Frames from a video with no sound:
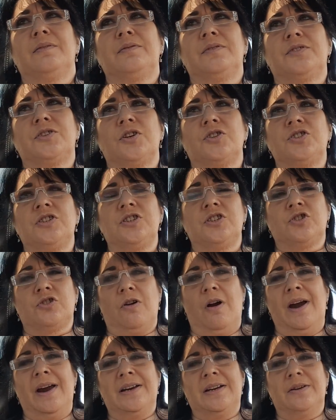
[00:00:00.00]
So she's
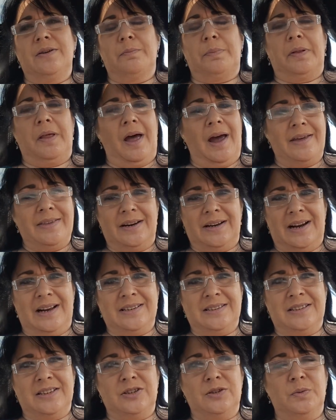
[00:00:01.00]
trying to imply that it
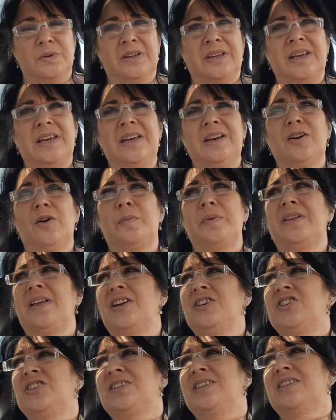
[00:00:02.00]
has to do with keto, but
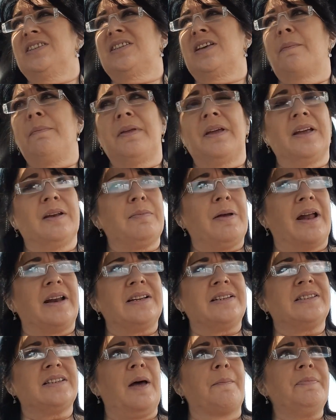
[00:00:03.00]
then she says something about
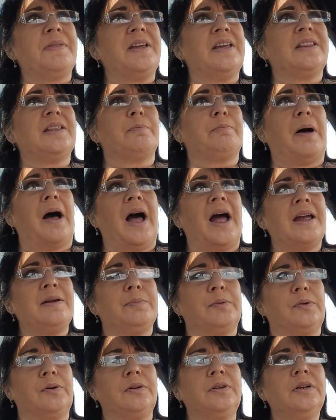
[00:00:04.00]
it, something in the
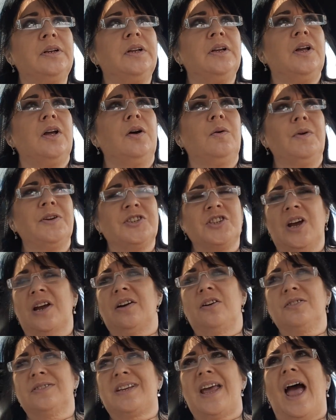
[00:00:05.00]
Bible, which I
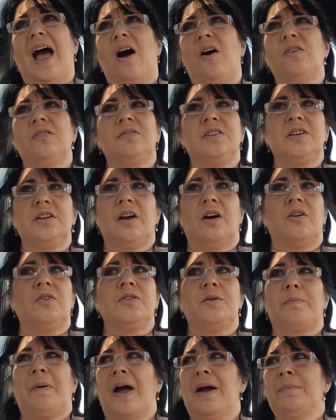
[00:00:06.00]
don't doubt, you know,
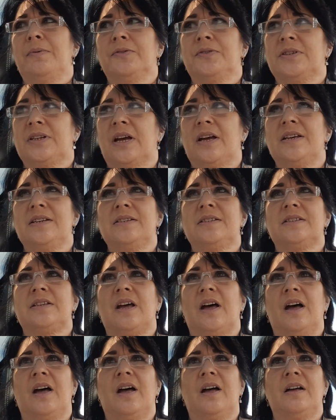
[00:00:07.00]
the Bible does
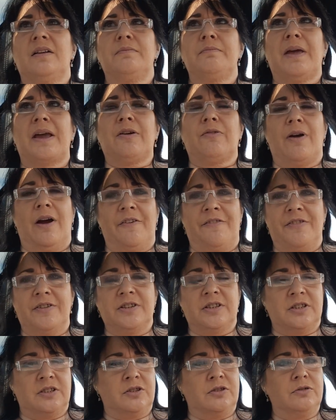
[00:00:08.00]
make
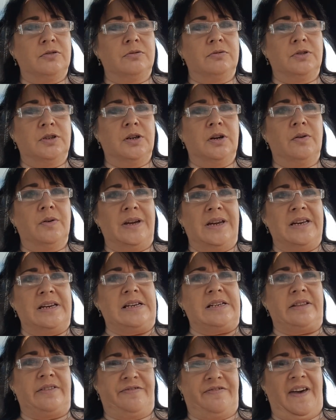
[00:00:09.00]
reference to, you know,
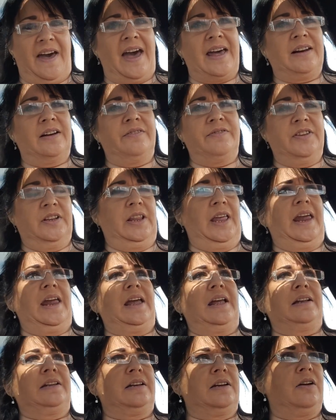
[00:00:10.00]
eating the fat of the
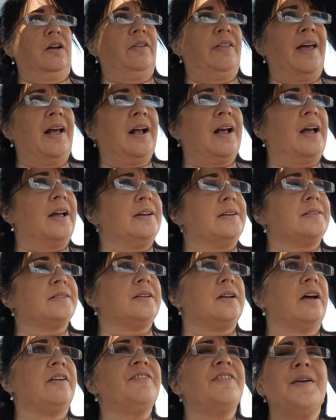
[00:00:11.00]
land and all that kind of
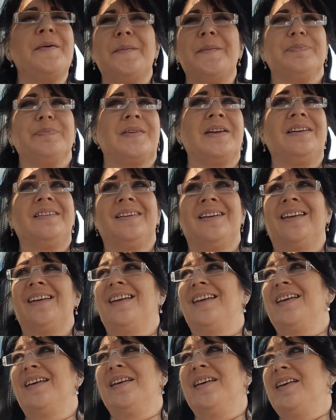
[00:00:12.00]
stuff.
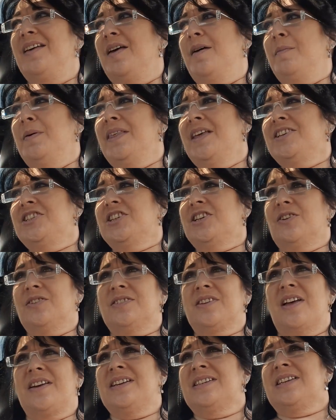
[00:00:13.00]
But then she goes
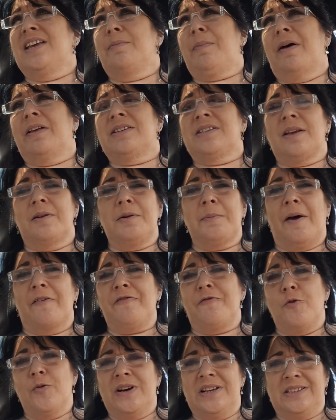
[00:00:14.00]
on to say about something about
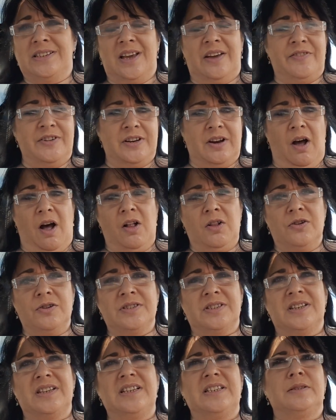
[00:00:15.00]

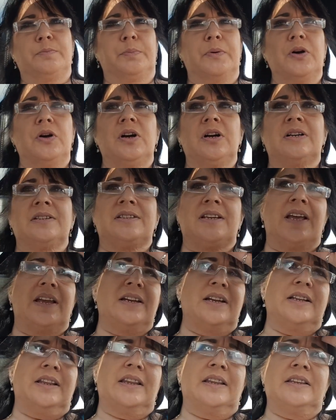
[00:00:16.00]
$47 in these books, and
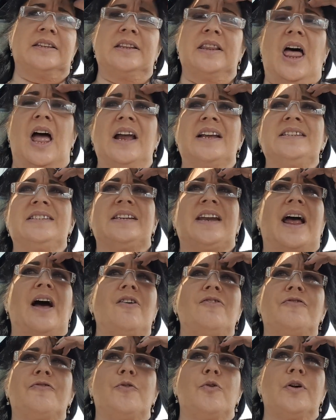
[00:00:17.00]
it lines it
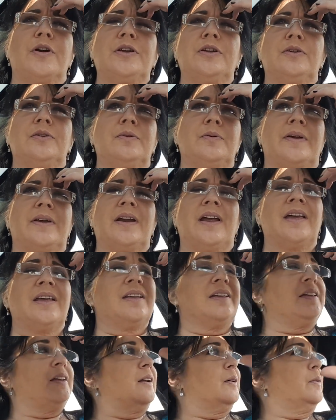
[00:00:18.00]
out for you. And
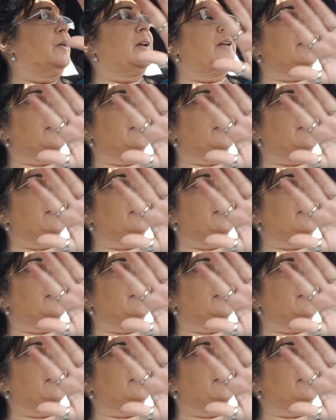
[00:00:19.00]
you know what?